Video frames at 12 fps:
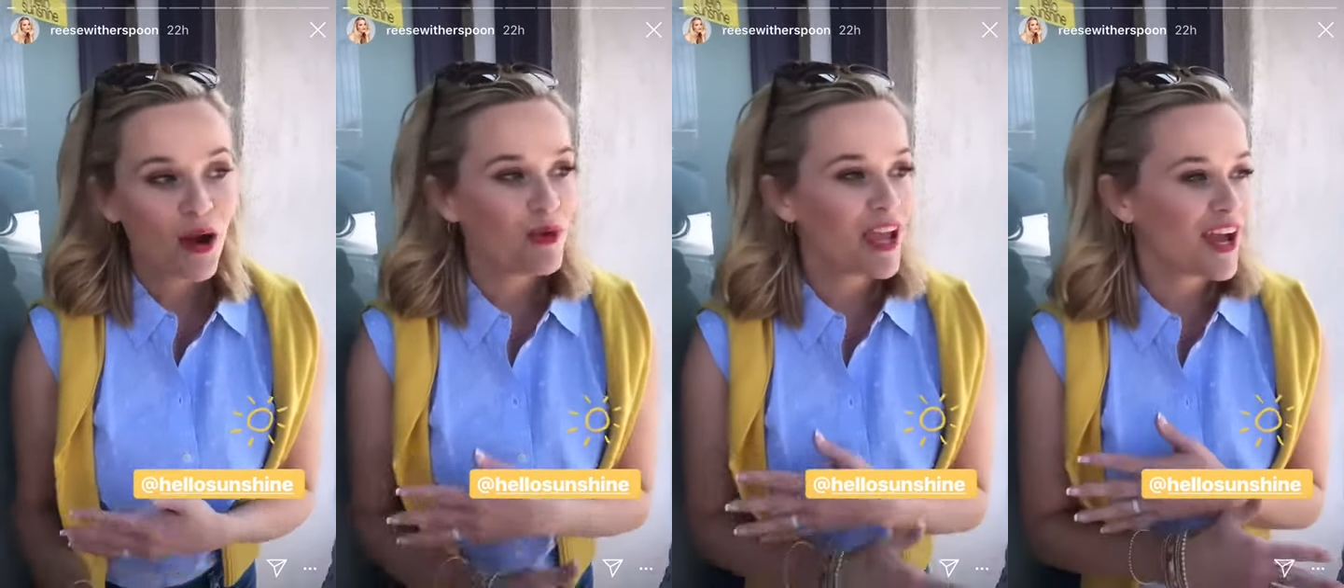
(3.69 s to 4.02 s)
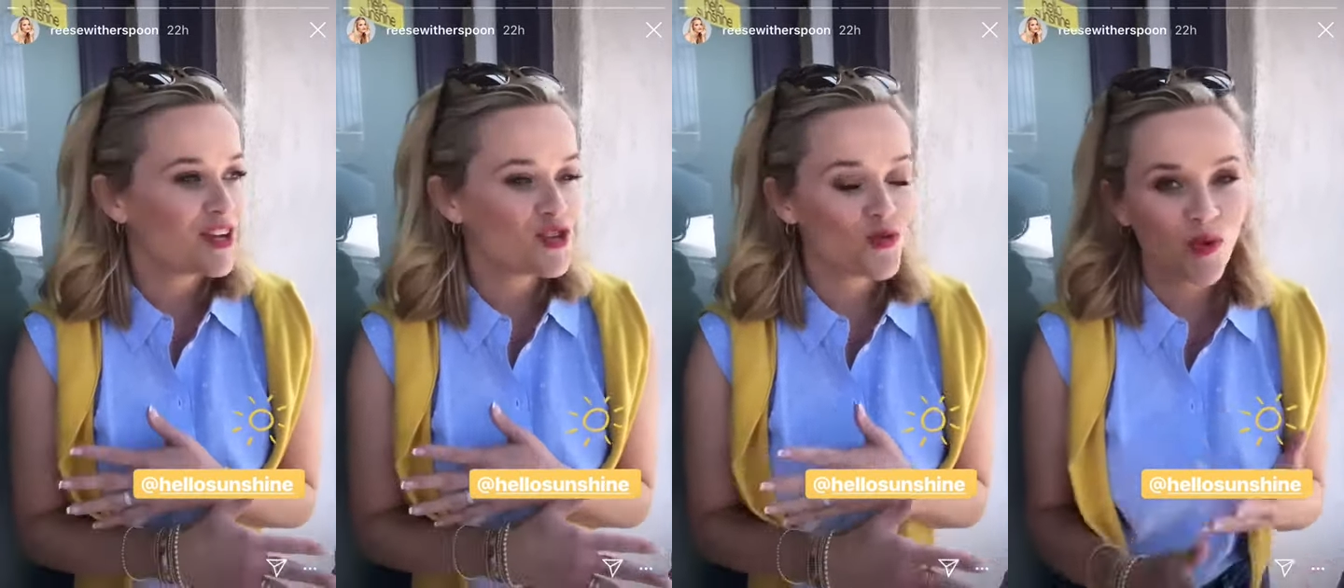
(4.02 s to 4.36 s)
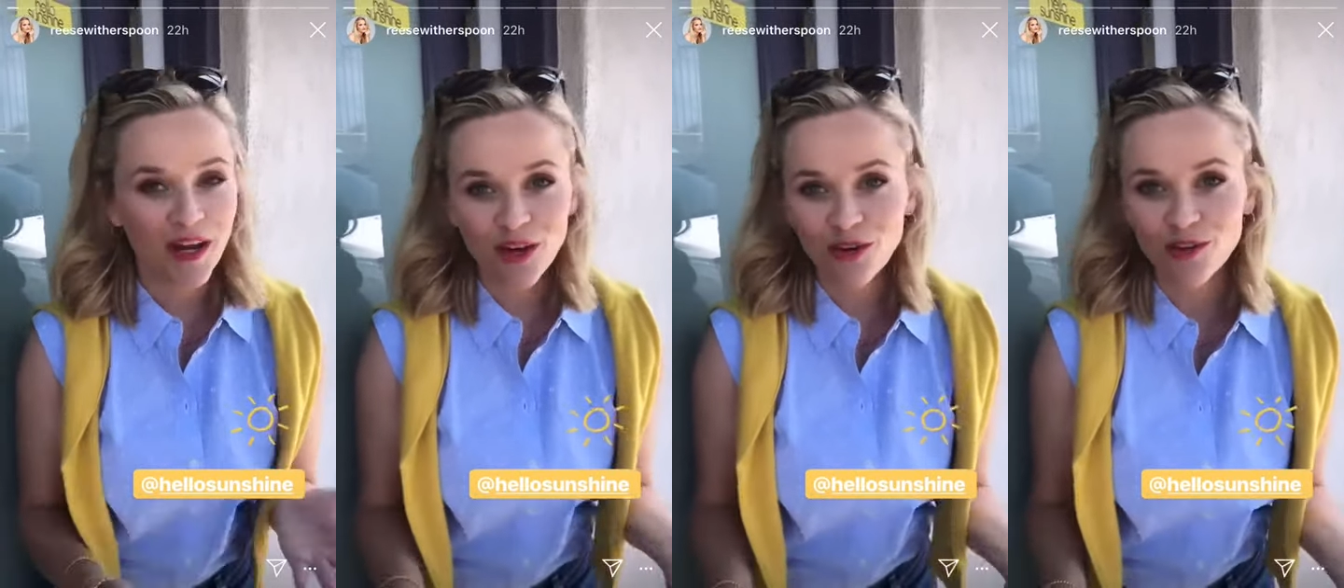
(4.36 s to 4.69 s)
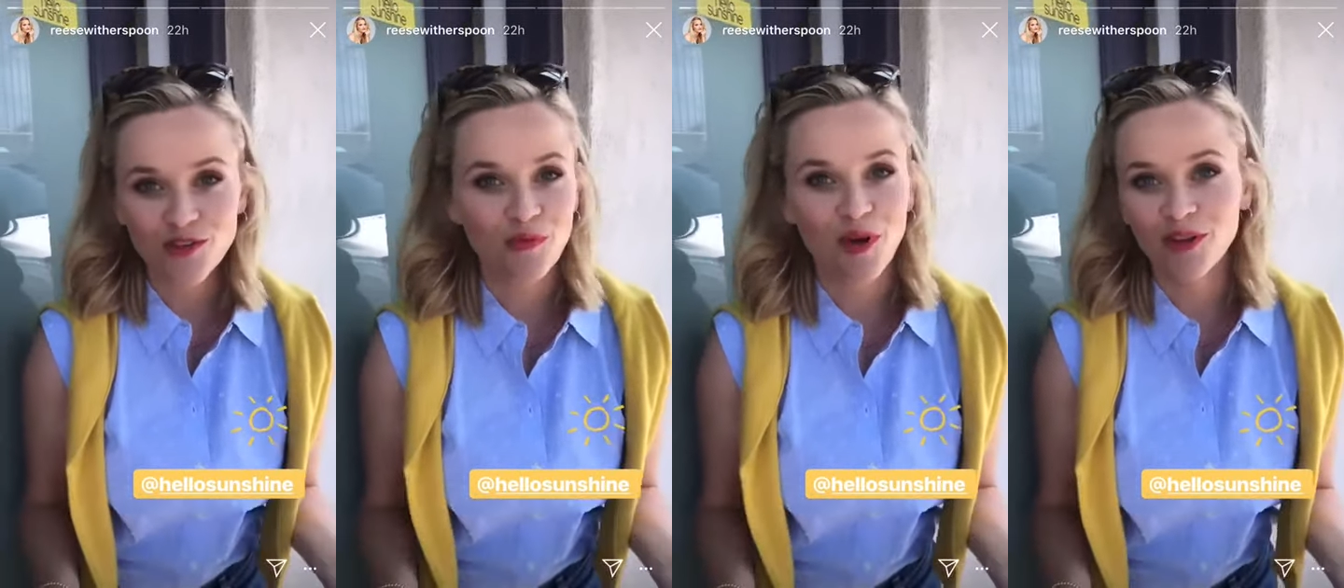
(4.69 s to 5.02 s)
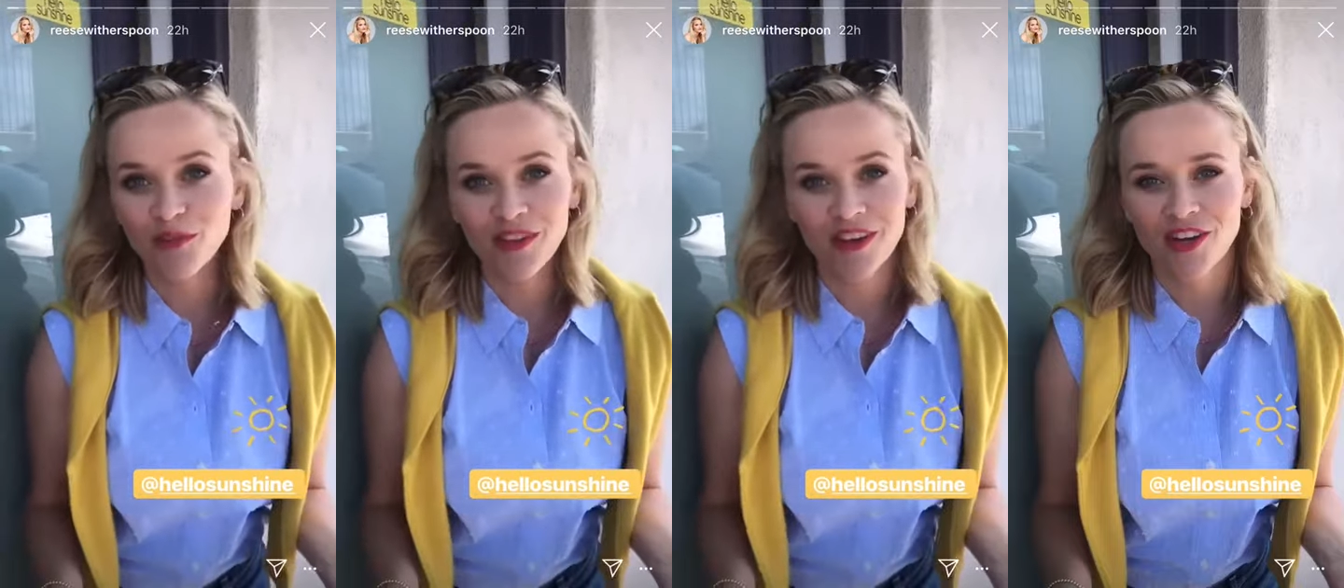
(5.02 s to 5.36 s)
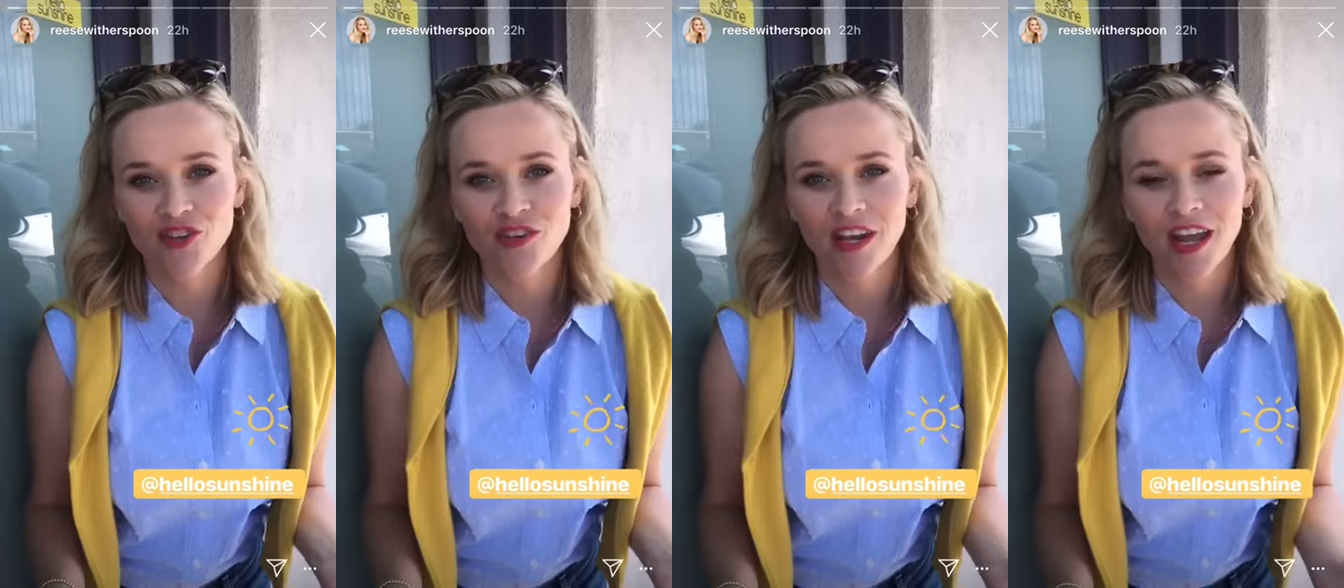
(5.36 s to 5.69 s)
and we had 20 girls from all over the
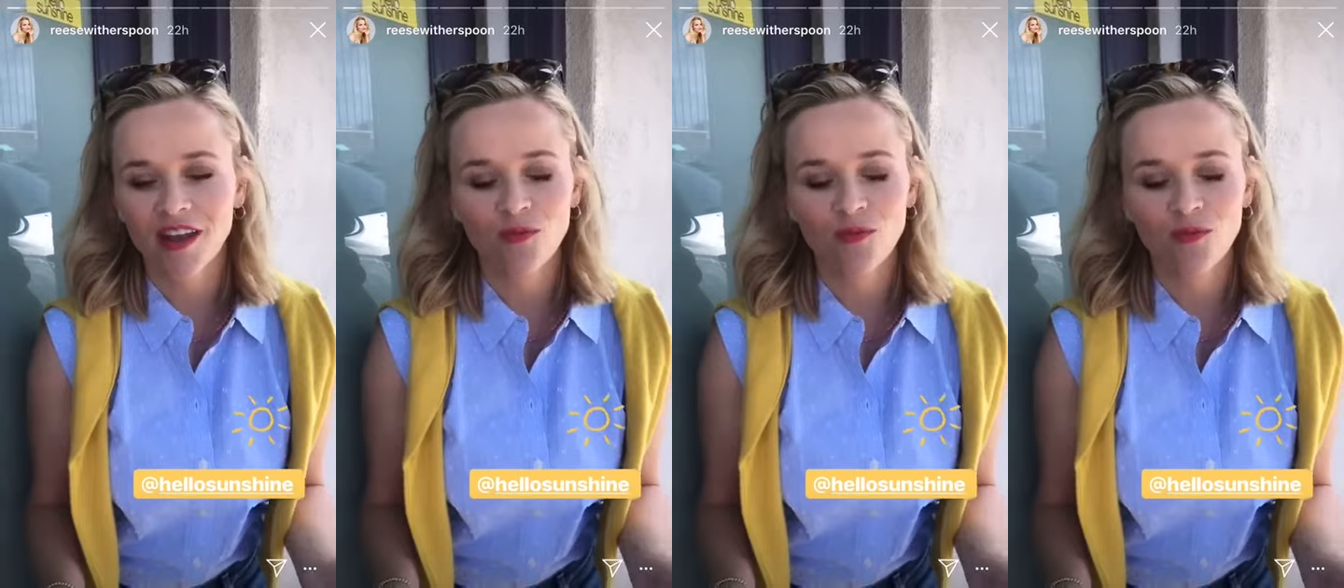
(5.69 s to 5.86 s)
country,